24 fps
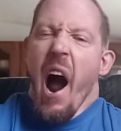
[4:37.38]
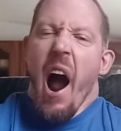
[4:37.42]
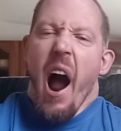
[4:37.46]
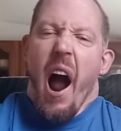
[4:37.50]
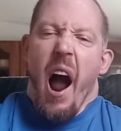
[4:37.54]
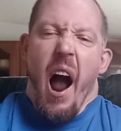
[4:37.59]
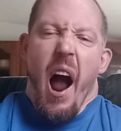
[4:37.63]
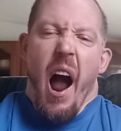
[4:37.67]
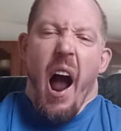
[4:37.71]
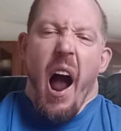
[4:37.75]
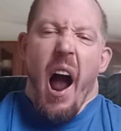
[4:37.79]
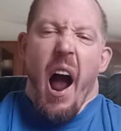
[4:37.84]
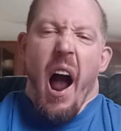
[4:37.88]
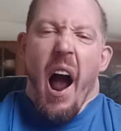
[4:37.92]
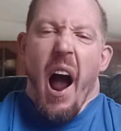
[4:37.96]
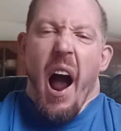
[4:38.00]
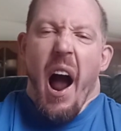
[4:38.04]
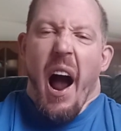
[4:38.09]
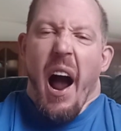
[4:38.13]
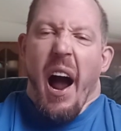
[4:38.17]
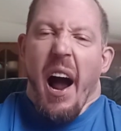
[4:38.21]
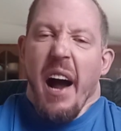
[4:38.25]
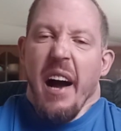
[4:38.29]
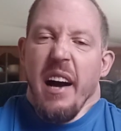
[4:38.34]
to,
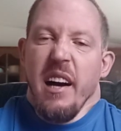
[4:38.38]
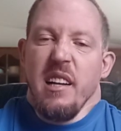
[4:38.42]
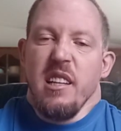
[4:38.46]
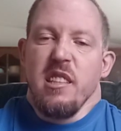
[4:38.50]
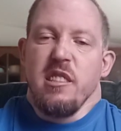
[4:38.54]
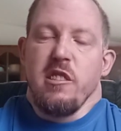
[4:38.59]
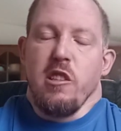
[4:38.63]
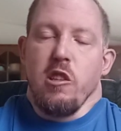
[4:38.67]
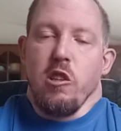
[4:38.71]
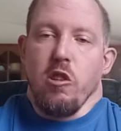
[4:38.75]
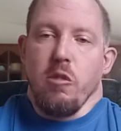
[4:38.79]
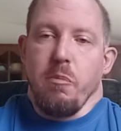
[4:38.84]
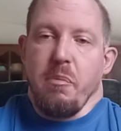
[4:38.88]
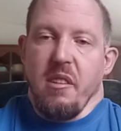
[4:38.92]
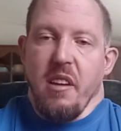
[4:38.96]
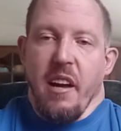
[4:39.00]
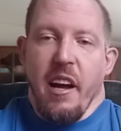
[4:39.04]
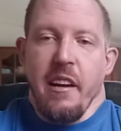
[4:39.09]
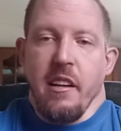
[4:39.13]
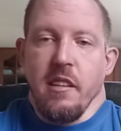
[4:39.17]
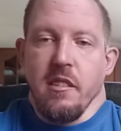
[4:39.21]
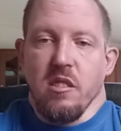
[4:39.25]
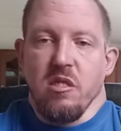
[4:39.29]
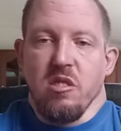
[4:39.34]
excuse me,
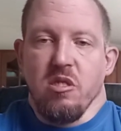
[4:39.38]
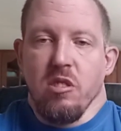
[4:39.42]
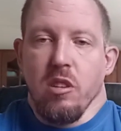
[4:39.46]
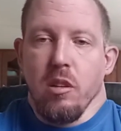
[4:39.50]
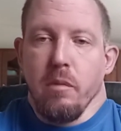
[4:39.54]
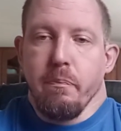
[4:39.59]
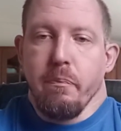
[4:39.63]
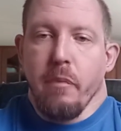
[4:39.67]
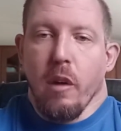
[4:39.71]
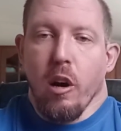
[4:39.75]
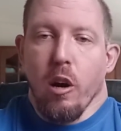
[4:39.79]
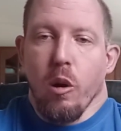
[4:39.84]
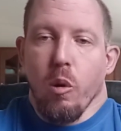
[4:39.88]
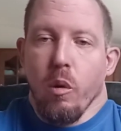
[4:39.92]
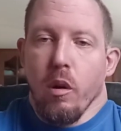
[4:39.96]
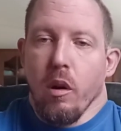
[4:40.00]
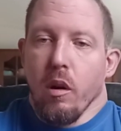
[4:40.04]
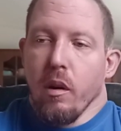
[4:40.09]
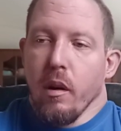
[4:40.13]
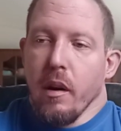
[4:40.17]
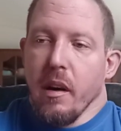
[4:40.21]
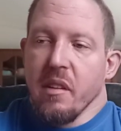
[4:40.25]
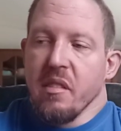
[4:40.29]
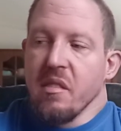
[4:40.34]
I didn't sleep very
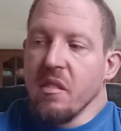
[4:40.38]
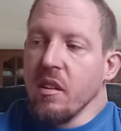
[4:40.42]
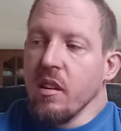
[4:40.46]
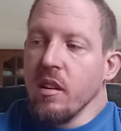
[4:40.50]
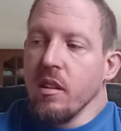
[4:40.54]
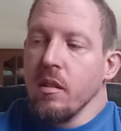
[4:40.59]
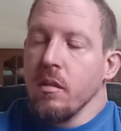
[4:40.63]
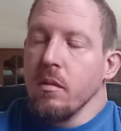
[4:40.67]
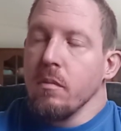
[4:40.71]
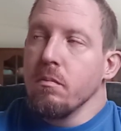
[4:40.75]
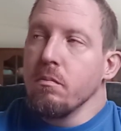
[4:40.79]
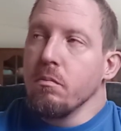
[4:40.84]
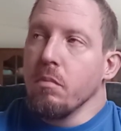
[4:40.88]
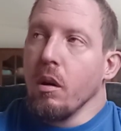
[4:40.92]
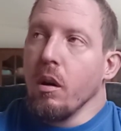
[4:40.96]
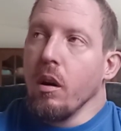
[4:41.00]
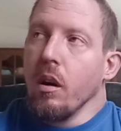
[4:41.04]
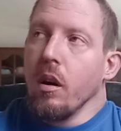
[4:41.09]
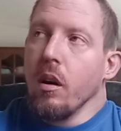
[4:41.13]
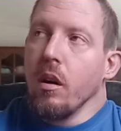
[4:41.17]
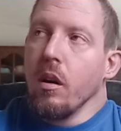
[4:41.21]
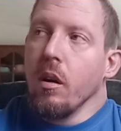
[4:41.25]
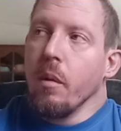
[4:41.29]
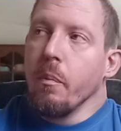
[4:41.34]
well last night,
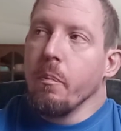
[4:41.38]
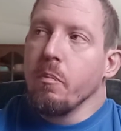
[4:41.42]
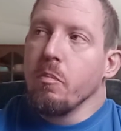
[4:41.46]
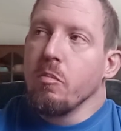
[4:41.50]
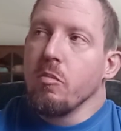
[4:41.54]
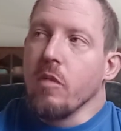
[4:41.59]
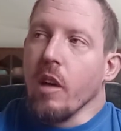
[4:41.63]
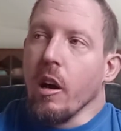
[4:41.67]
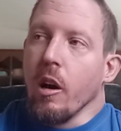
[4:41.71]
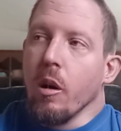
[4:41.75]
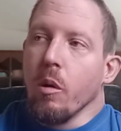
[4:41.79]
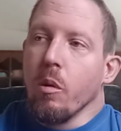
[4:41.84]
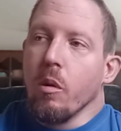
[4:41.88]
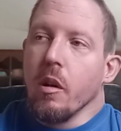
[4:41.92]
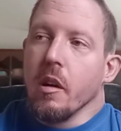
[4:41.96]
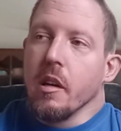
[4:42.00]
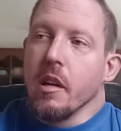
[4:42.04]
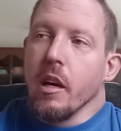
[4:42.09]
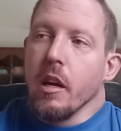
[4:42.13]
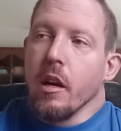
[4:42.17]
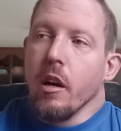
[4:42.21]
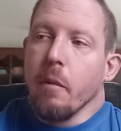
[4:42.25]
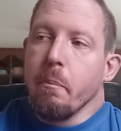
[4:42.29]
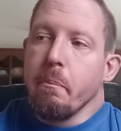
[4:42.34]
but they don't want
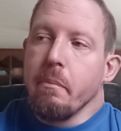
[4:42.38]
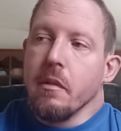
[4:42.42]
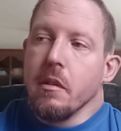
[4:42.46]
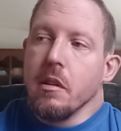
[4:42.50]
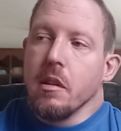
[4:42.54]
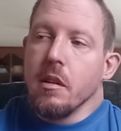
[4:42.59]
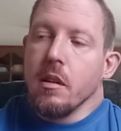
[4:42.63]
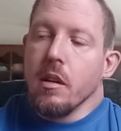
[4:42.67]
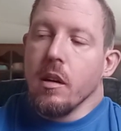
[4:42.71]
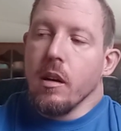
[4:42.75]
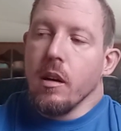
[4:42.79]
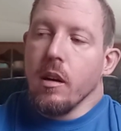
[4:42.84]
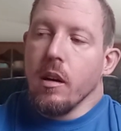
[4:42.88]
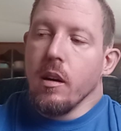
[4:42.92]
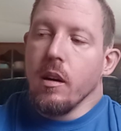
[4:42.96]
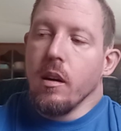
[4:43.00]
to get up and